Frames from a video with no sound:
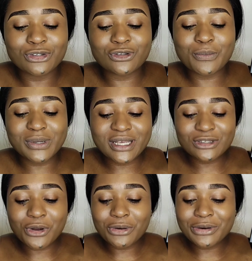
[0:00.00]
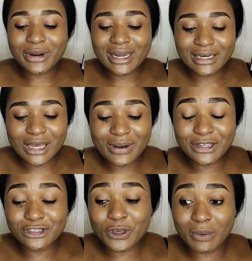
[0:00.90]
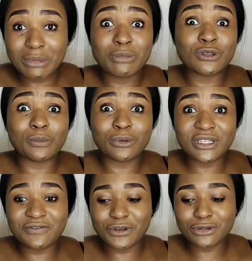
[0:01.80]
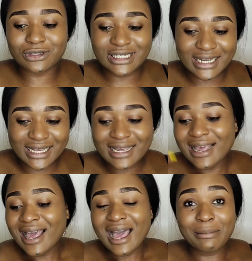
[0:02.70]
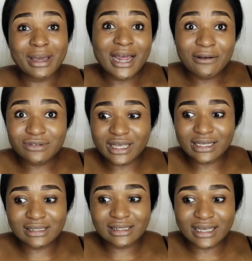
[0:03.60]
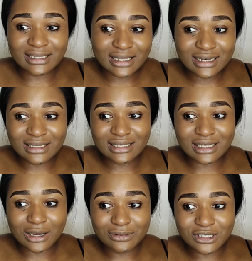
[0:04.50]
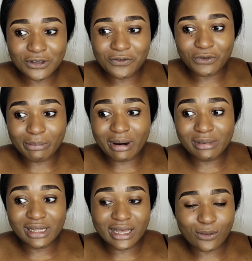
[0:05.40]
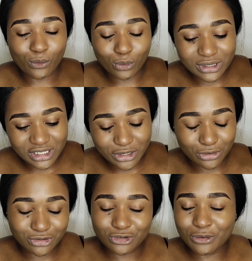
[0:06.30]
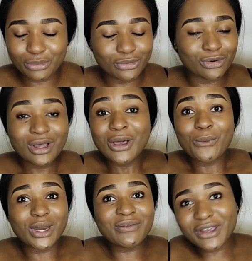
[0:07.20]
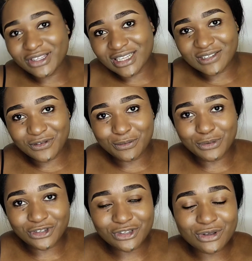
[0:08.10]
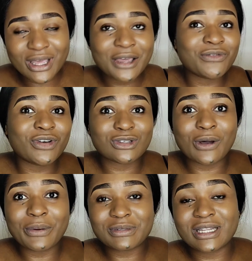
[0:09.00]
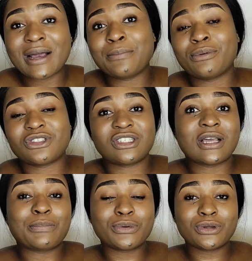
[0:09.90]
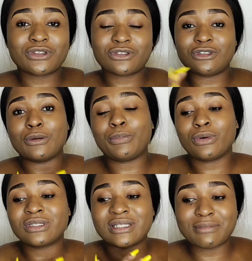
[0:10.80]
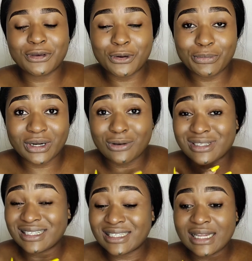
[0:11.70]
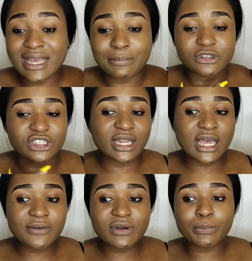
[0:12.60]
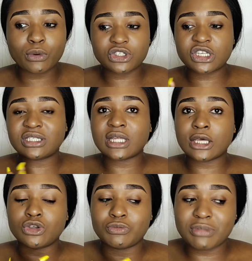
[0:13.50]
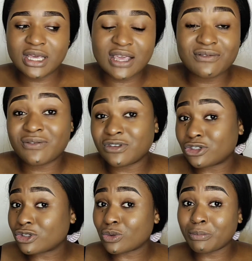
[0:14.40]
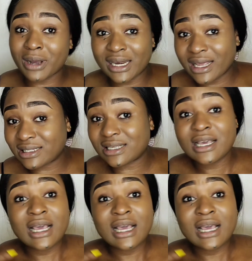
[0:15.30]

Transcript: So please hurry right now. I just hope I'm able to upload this video today. I might have to extend the discount sale for probably like 1 day or so, but whenever you see this video, please just head over to our website and purchase our product just to support the makeup brand. I sincerely appreciate every purchase that you make, even if it's just one palette.